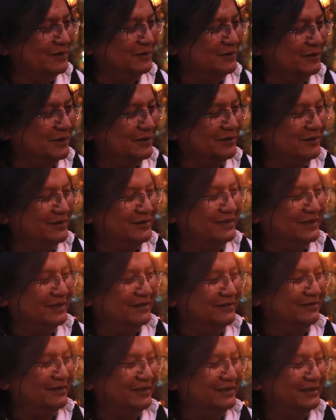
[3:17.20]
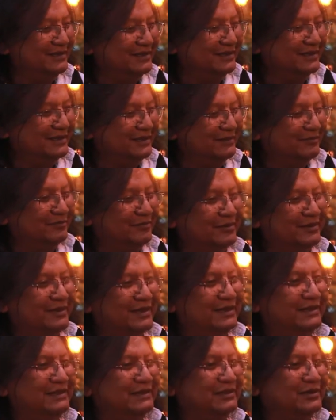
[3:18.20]
about three generations have been
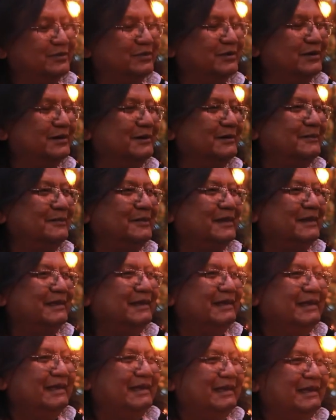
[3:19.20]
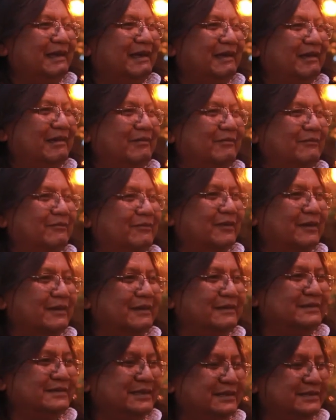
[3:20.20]
in the struggle of
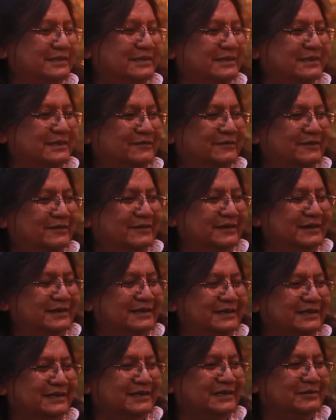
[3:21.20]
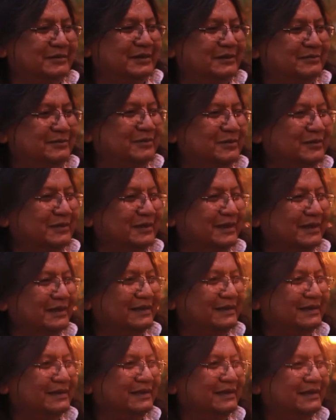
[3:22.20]
justice for Indigenous people.
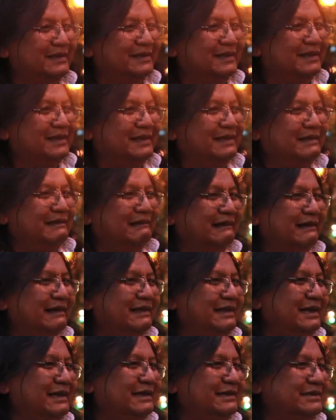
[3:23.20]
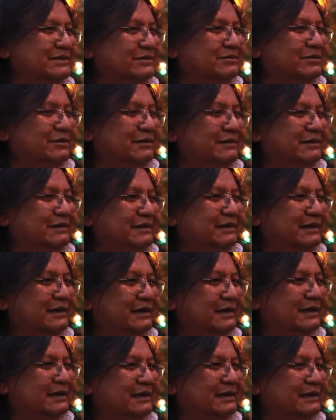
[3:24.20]
And I think it's good
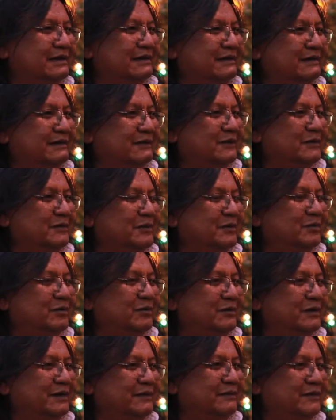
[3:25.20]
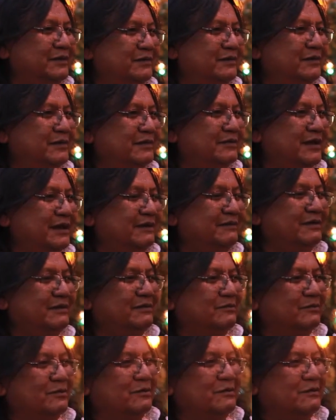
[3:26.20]
from the point of view of having
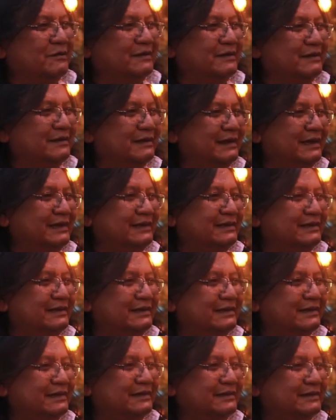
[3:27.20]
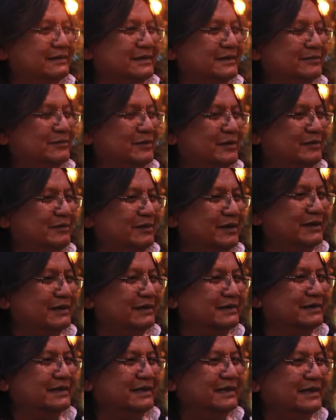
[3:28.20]
Ron and I together, simply because